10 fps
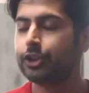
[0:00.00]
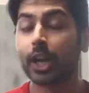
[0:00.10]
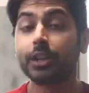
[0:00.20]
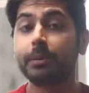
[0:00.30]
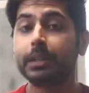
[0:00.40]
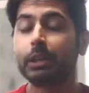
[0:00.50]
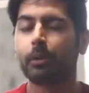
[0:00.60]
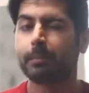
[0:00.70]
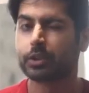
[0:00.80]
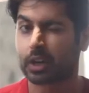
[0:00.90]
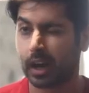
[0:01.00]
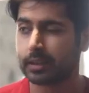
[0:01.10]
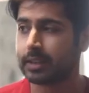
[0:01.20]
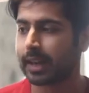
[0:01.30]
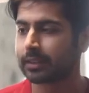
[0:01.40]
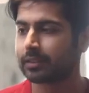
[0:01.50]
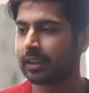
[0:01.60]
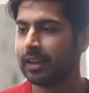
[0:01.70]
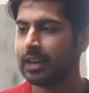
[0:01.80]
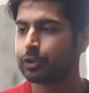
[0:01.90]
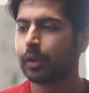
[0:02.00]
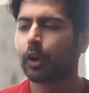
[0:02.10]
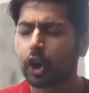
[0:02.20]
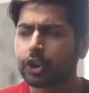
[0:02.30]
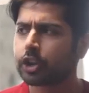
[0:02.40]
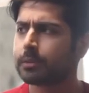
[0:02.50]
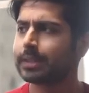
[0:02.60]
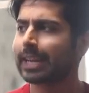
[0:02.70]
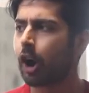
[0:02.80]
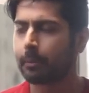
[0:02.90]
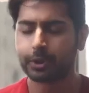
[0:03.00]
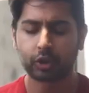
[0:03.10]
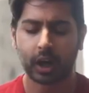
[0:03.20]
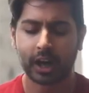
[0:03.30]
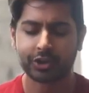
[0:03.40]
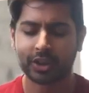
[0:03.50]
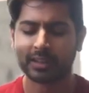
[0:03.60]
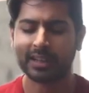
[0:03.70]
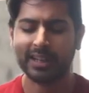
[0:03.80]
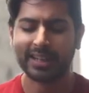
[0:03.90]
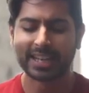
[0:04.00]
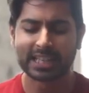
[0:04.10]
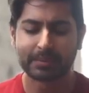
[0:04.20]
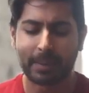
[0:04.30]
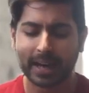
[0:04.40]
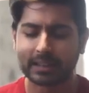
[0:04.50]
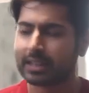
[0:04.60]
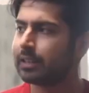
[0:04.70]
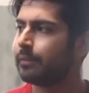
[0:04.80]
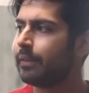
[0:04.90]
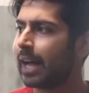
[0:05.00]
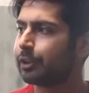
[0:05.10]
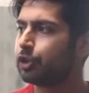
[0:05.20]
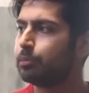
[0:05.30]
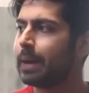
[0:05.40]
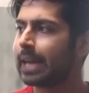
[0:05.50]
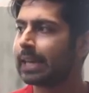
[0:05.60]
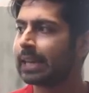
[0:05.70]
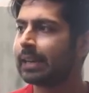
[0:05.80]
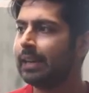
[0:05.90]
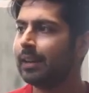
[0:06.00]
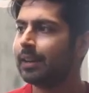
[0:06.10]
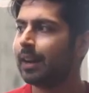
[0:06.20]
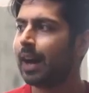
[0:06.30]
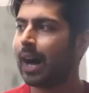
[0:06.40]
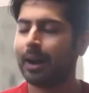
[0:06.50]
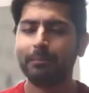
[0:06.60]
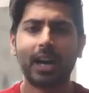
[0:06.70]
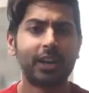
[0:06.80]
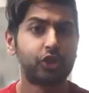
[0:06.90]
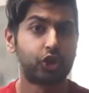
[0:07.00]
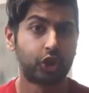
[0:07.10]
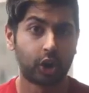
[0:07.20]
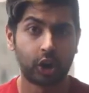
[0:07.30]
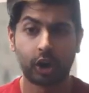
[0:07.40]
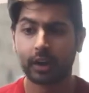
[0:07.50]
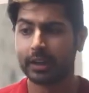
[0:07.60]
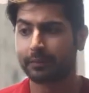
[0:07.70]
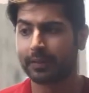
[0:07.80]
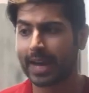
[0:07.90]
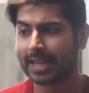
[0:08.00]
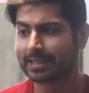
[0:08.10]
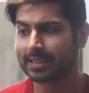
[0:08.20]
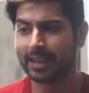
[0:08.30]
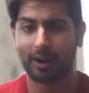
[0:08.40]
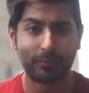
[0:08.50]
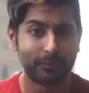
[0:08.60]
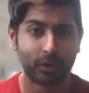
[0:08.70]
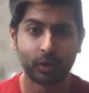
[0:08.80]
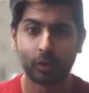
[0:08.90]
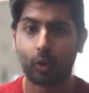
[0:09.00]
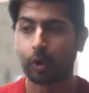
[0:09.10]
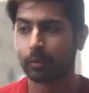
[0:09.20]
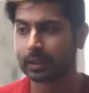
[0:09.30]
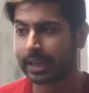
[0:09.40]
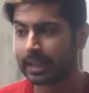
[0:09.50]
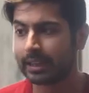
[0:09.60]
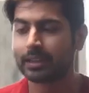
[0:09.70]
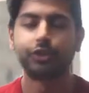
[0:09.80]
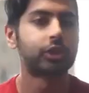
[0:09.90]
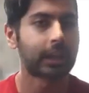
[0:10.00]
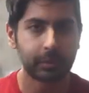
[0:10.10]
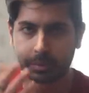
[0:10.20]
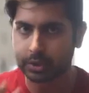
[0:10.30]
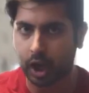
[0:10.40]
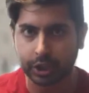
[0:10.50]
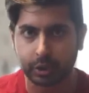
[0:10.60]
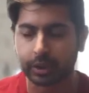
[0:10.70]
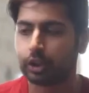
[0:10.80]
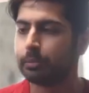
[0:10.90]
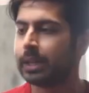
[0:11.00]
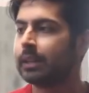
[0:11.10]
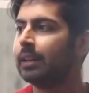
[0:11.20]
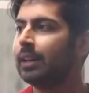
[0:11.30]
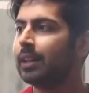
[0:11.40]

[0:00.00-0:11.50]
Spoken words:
ChatGPT remembers context. So I've heard terms like arbitrage and expected value betting. I'm not sure if that's helpful or related, just like we would talk to a human,